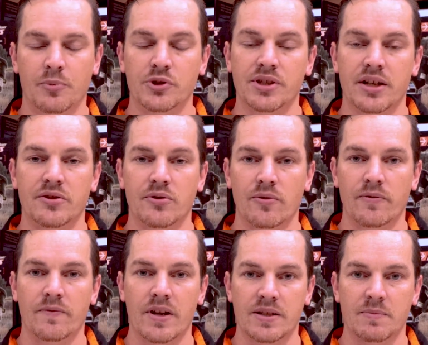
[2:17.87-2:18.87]
protect your
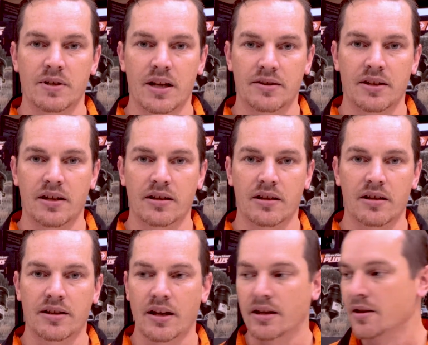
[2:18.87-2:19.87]
investment at the end of
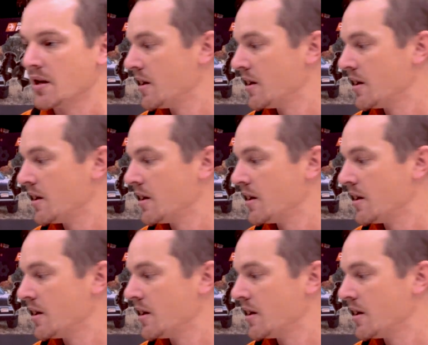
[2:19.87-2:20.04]
the day.